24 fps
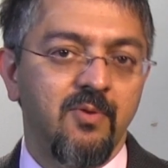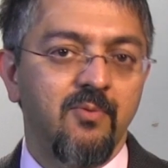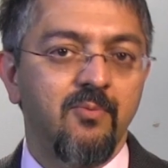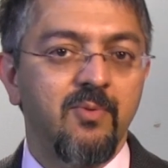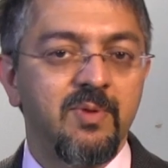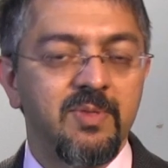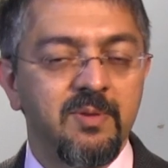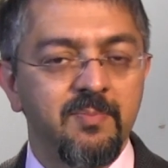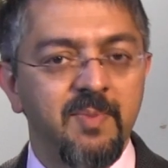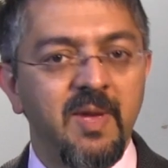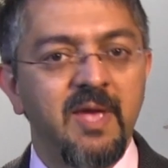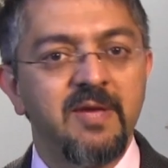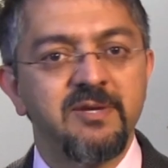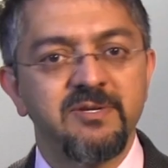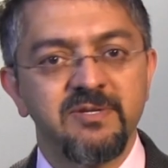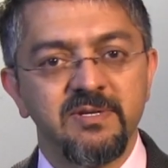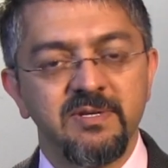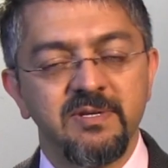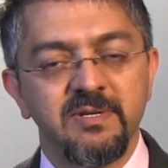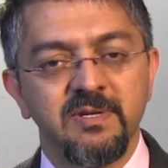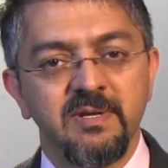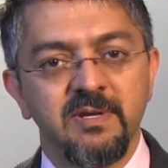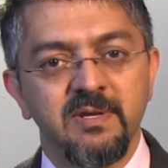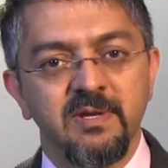with a
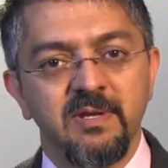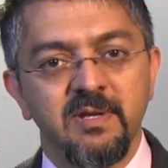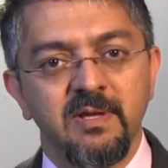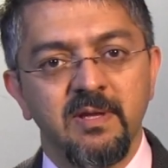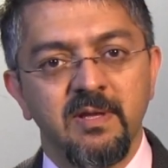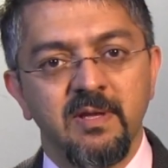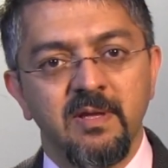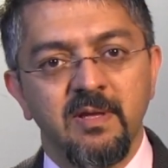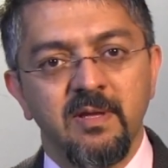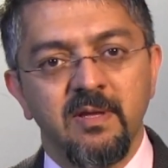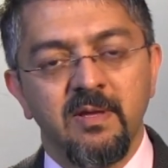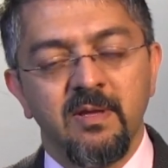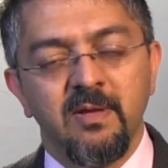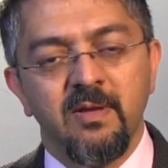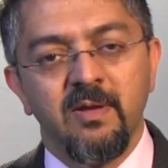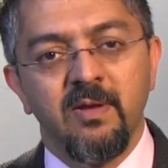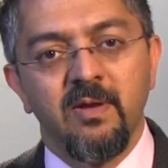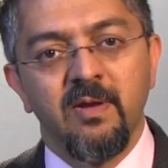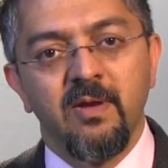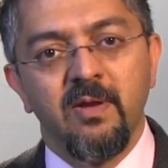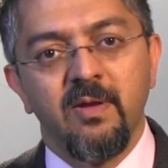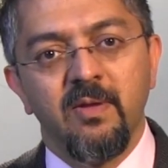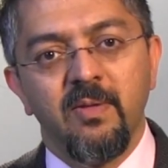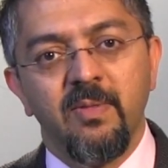patient,
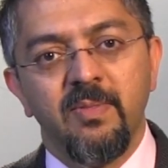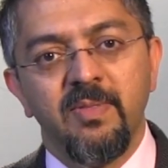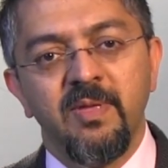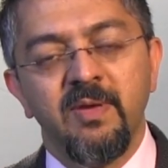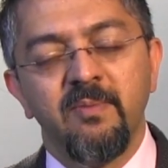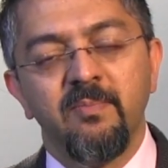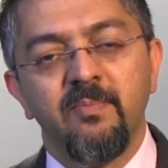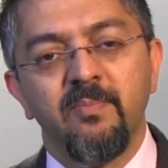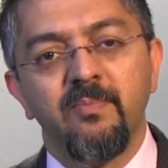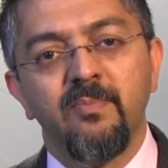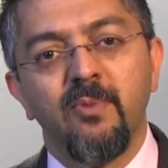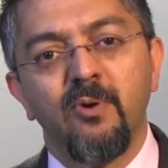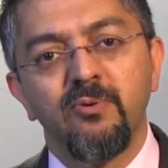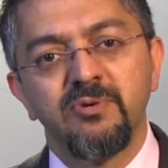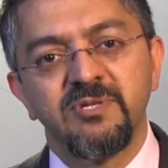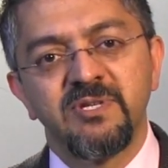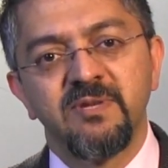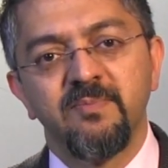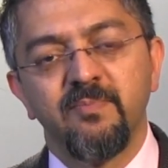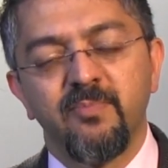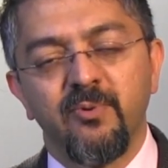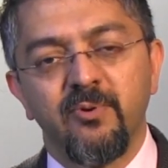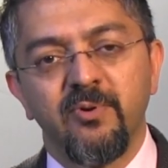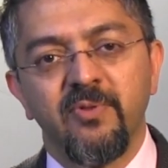the most
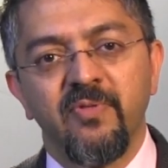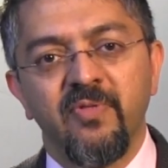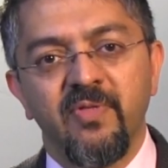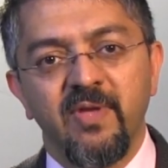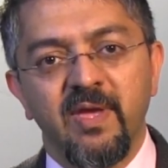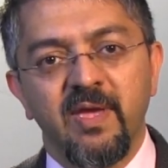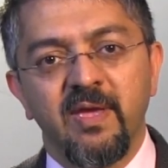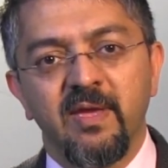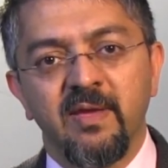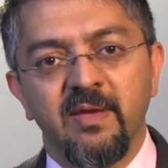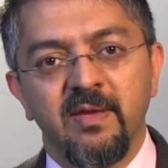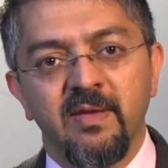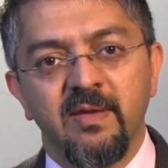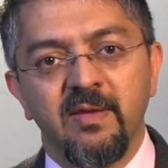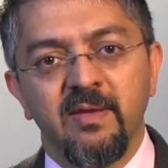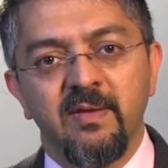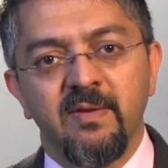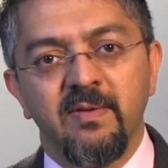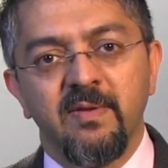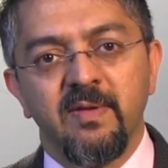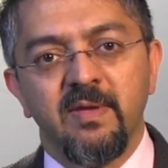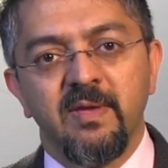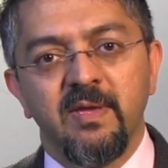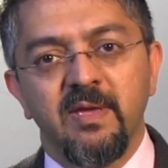important thing
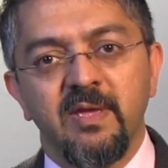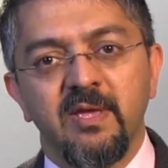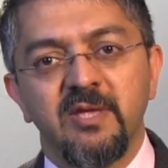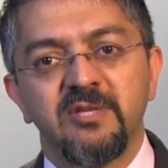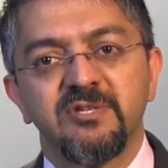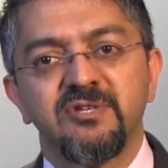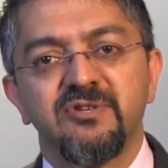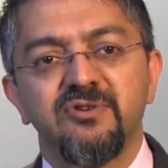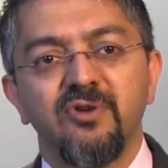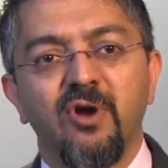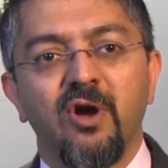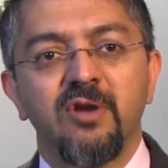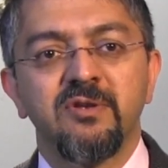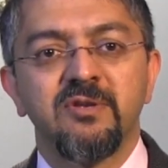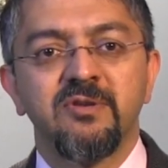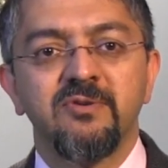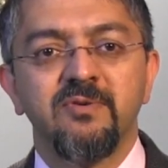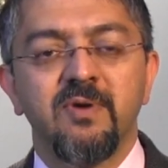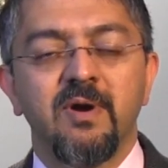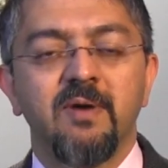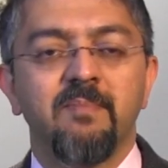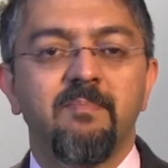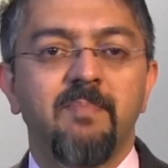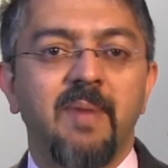is not
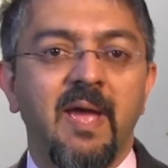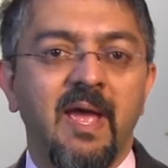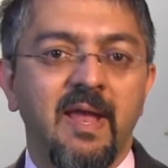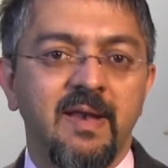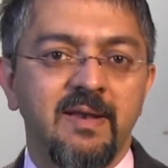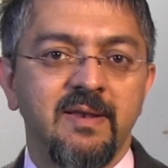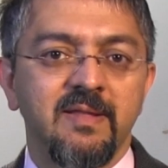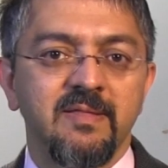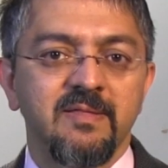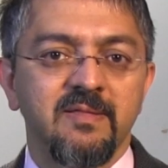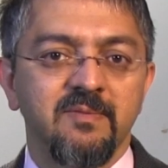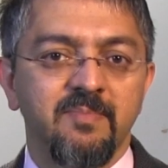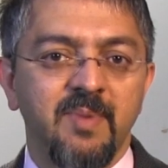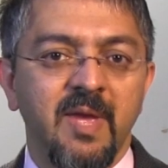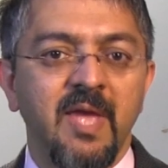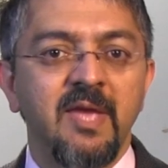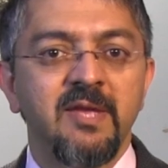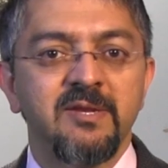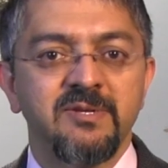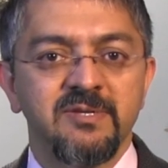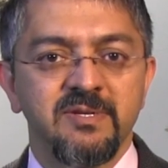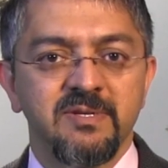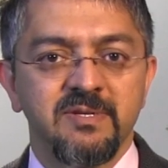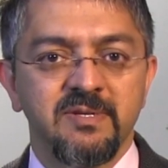to abandon the
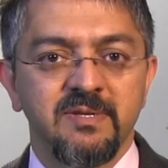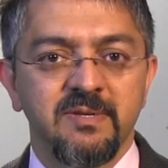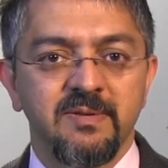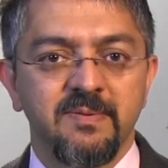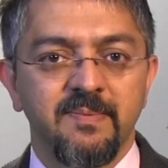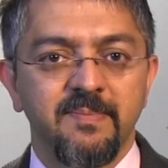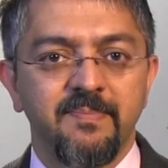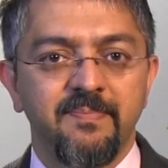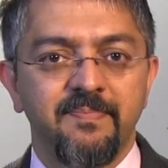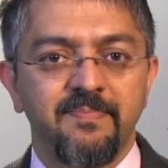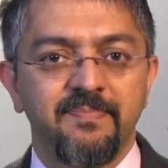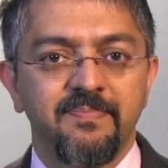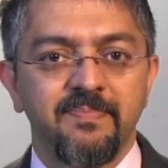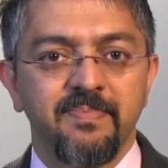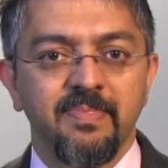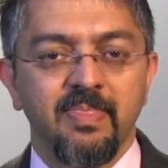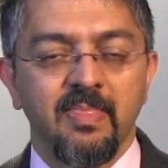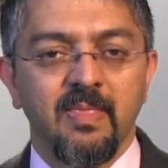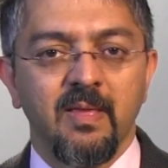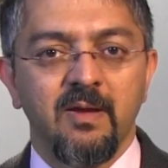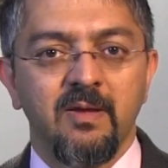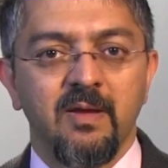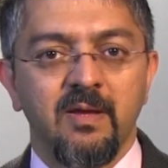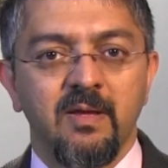patient,
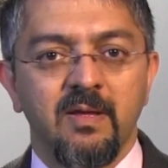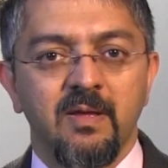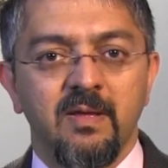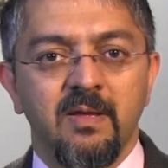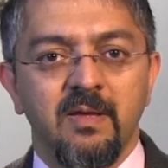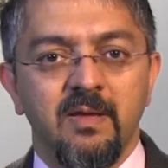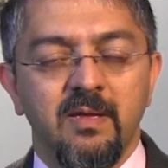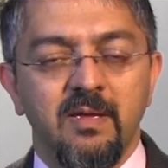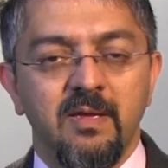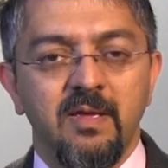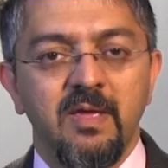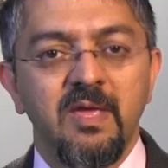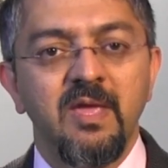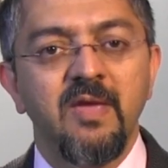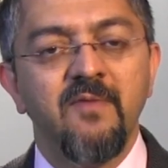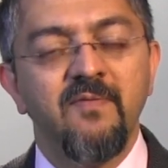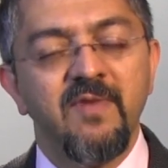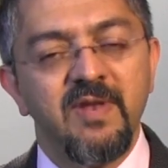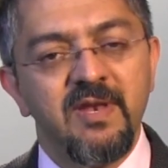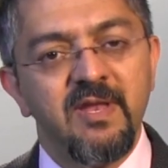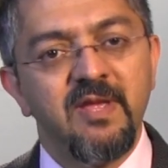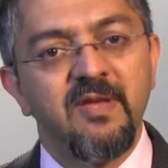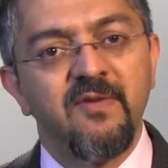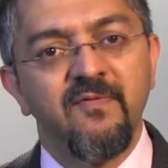
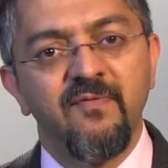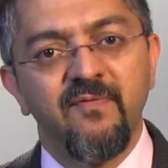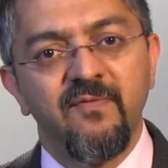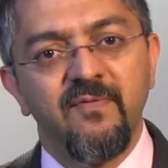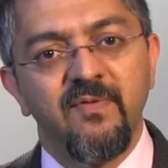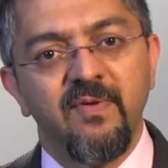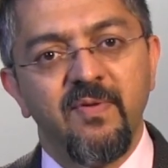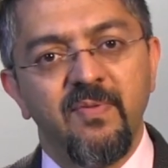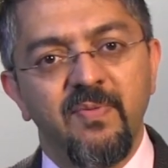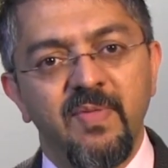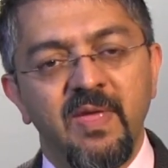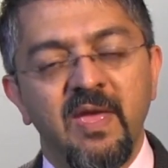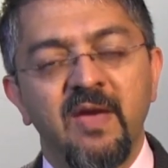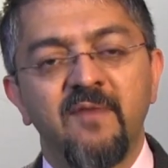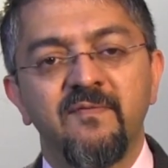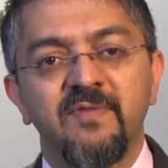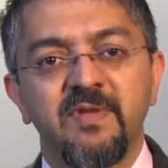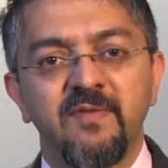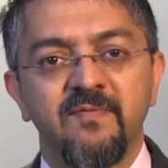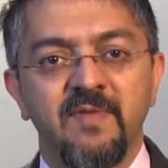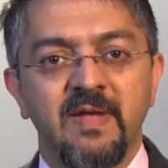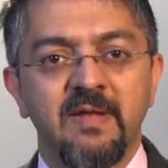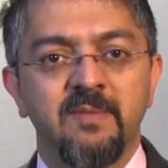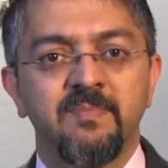even if they have
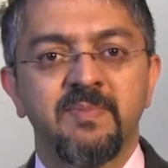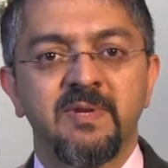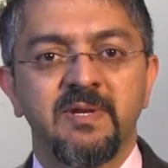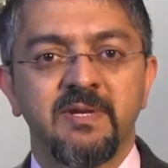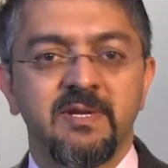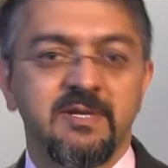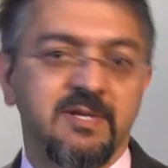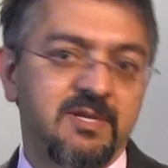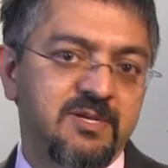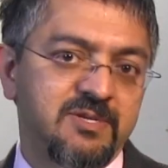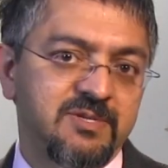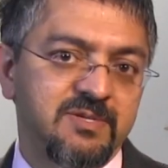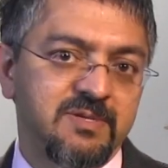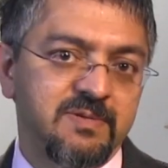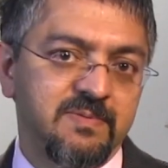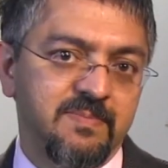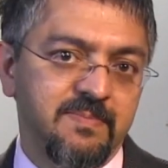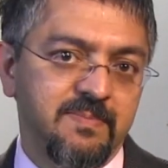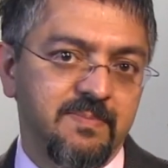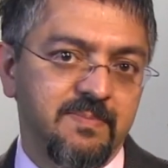developed an addiction.